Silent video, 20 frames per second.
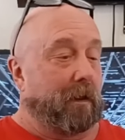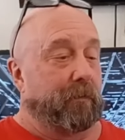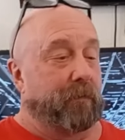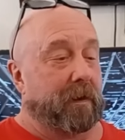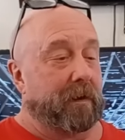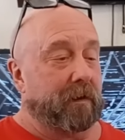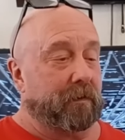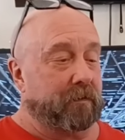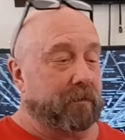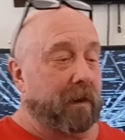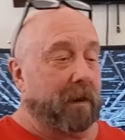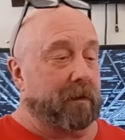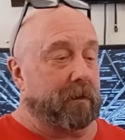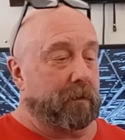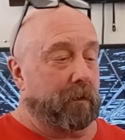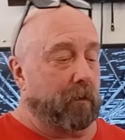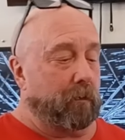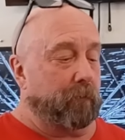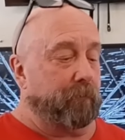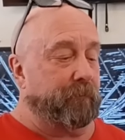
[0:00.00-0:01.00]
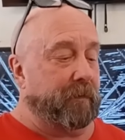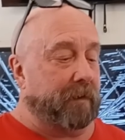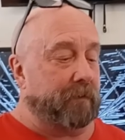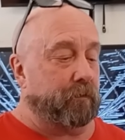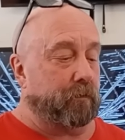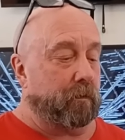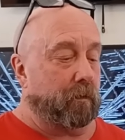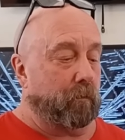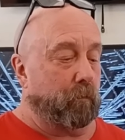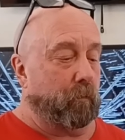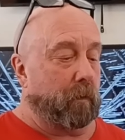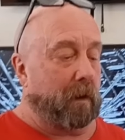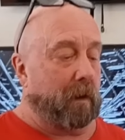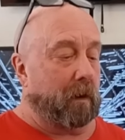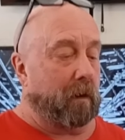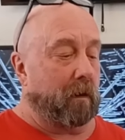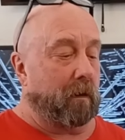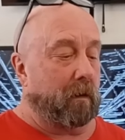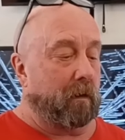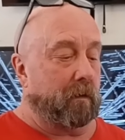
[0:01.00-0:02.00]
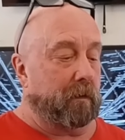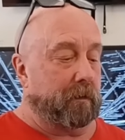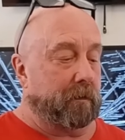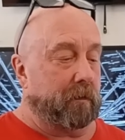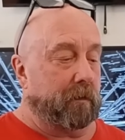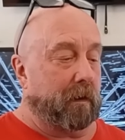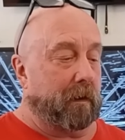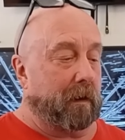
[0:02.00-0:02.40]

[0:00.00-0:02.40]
Then it's got another feature where